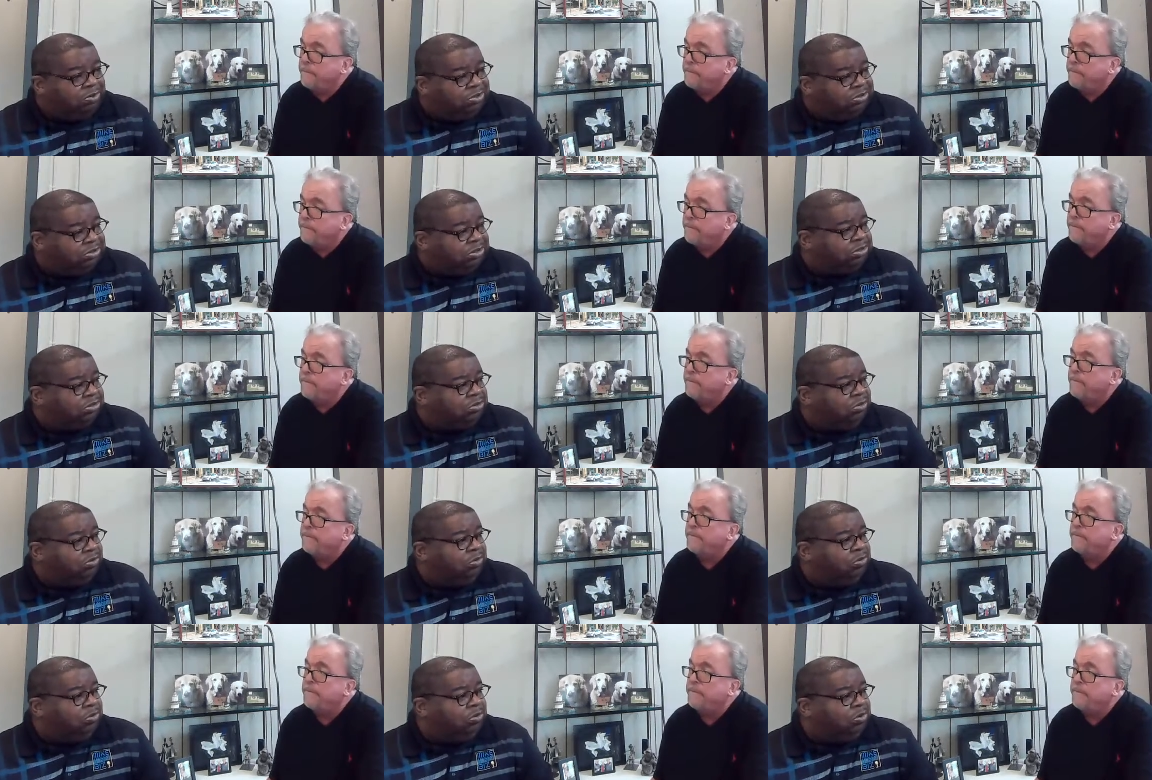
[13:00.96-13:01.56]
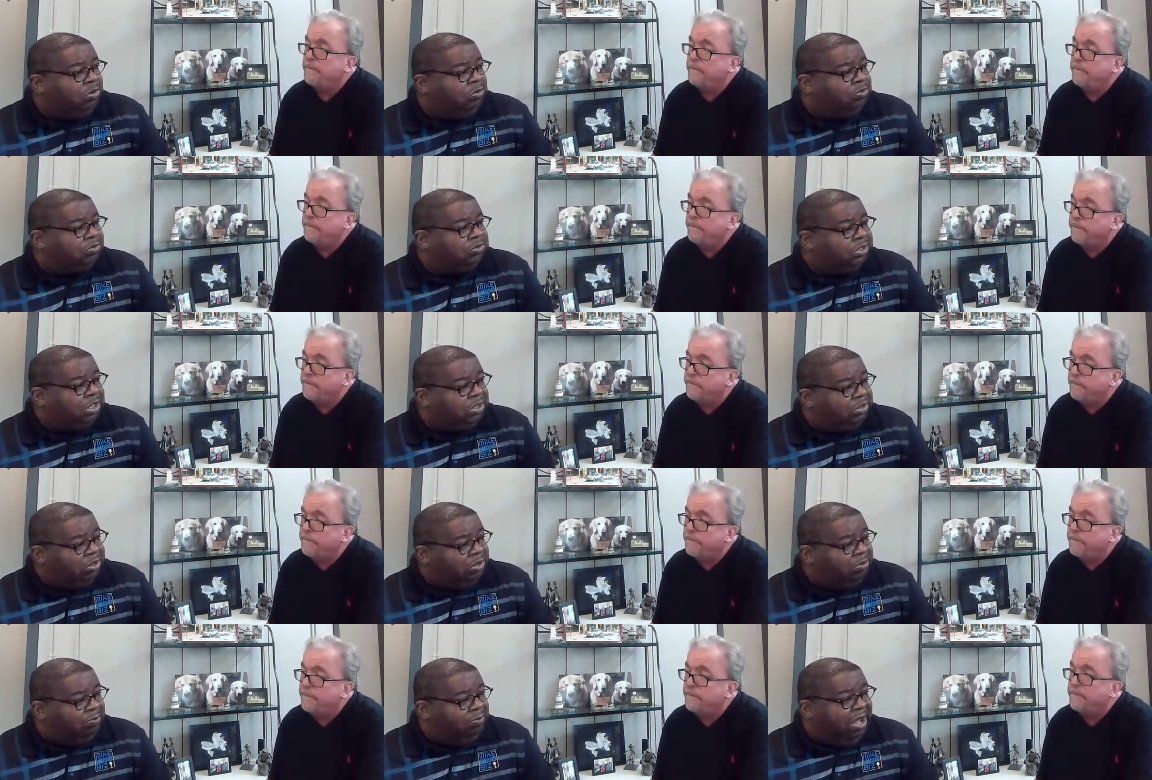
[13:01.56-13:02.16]
Speaker 1: the business owner who goes
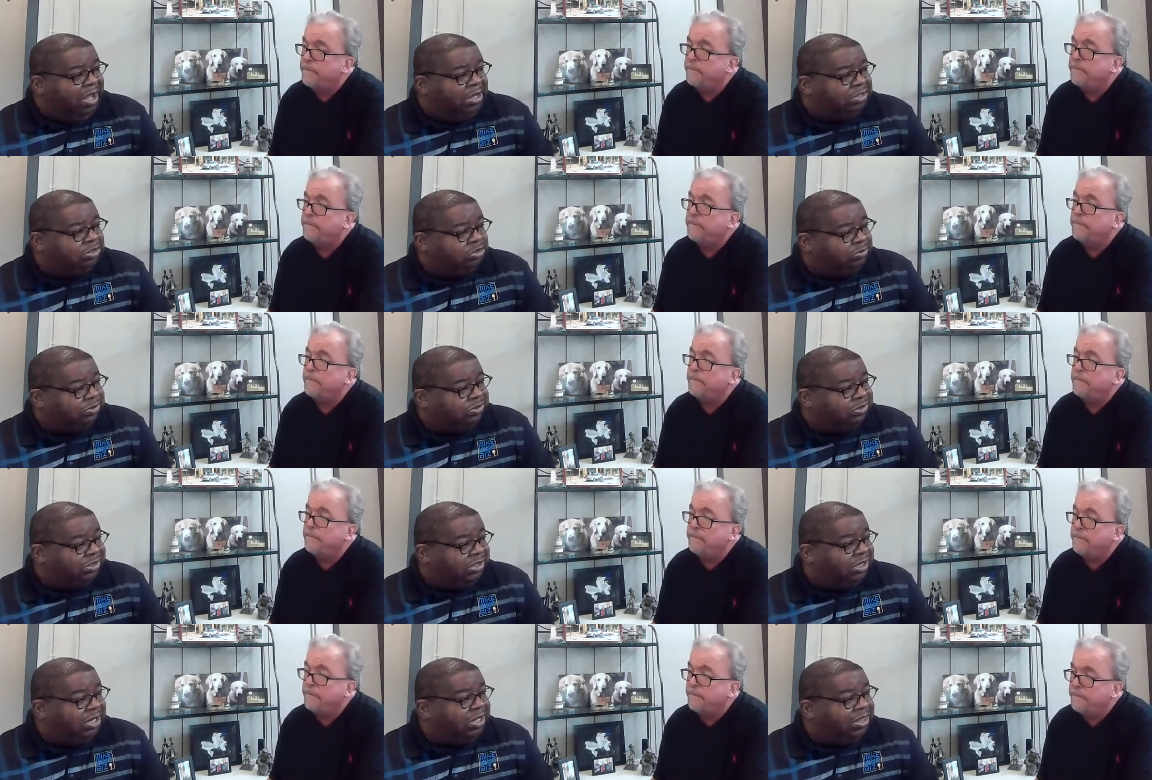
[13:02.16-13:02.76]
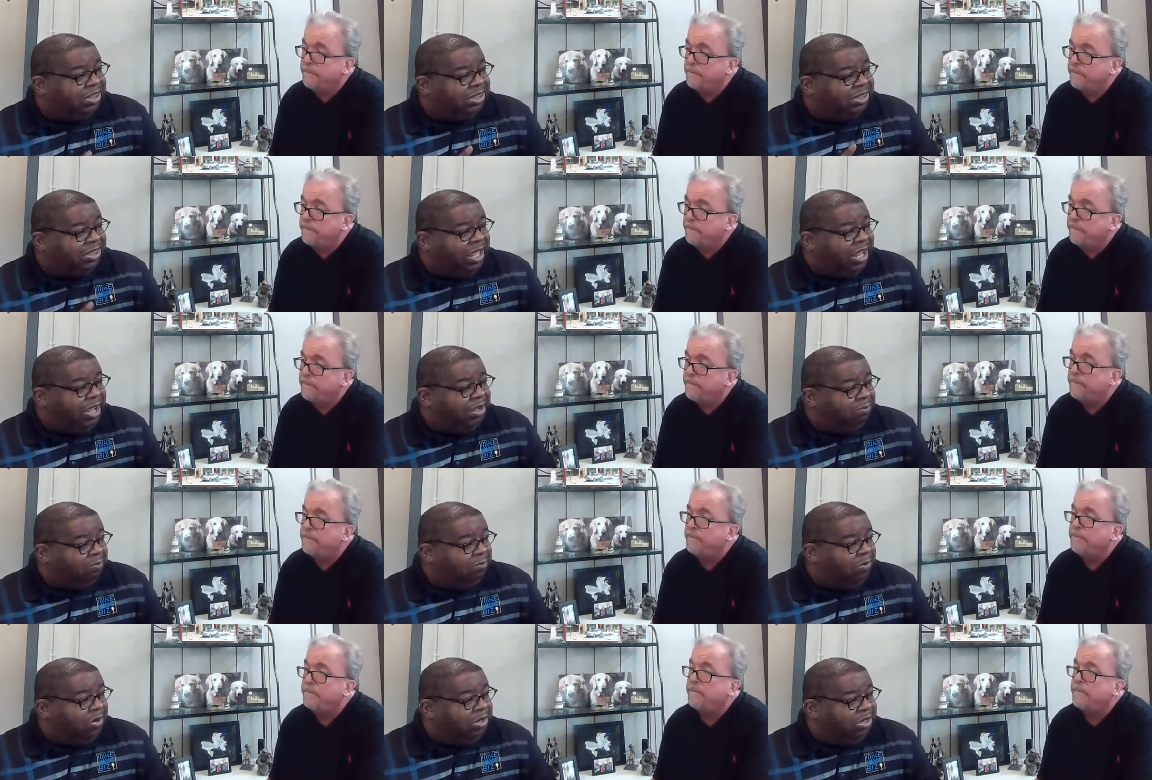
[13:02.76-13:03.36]
under the mattress to get
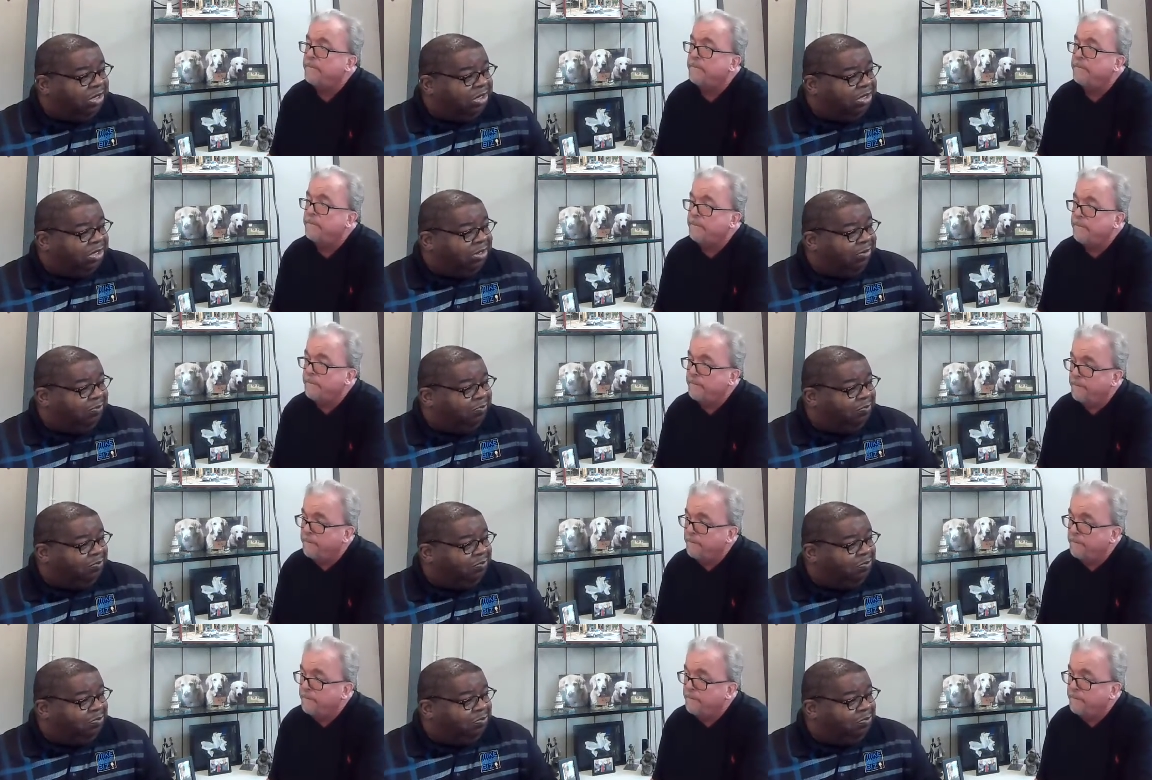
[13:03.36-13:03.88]
that money